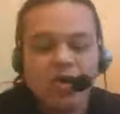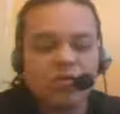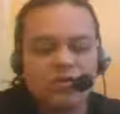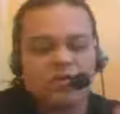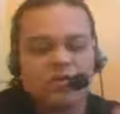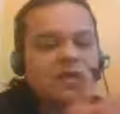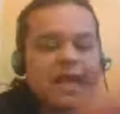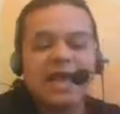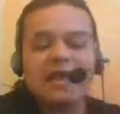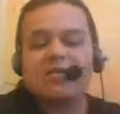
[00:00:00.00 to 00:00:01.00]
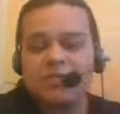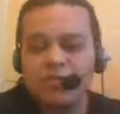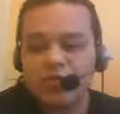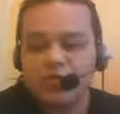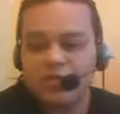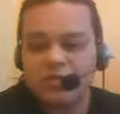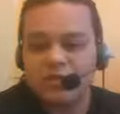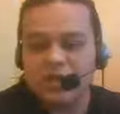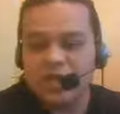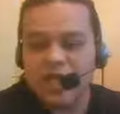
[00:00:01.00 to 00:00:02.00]
Or since it hasn't been proven to
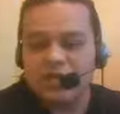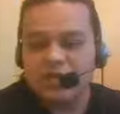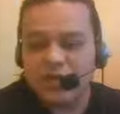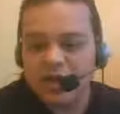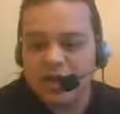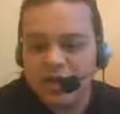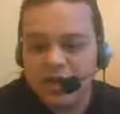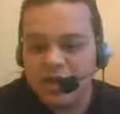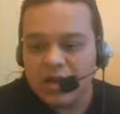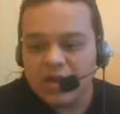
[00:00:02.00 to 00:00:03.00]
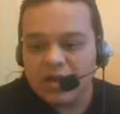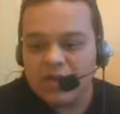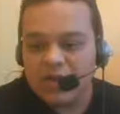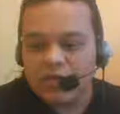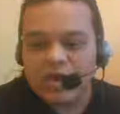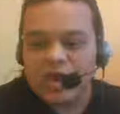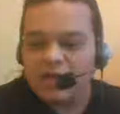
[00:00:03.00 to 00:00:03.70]
be the case of that we're